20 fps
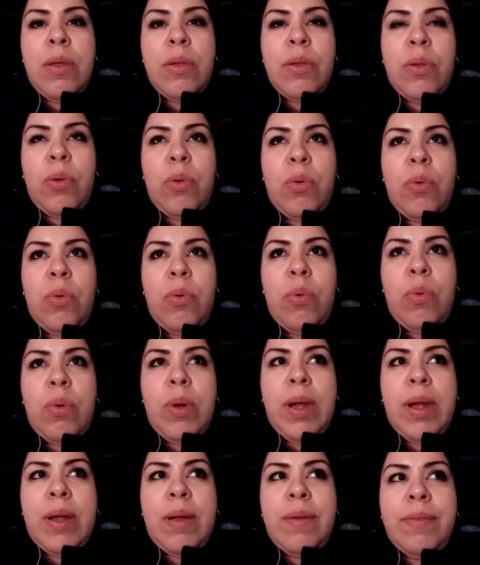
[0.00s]
you
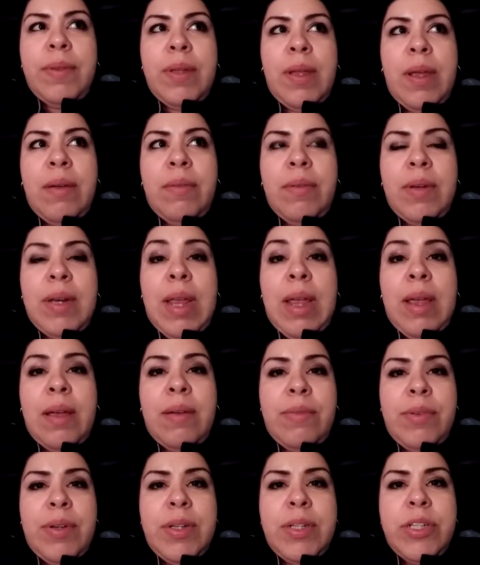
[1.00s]
have to have an
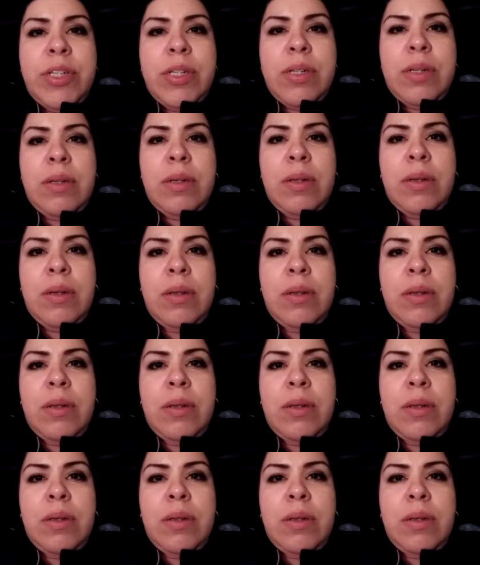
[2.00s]
average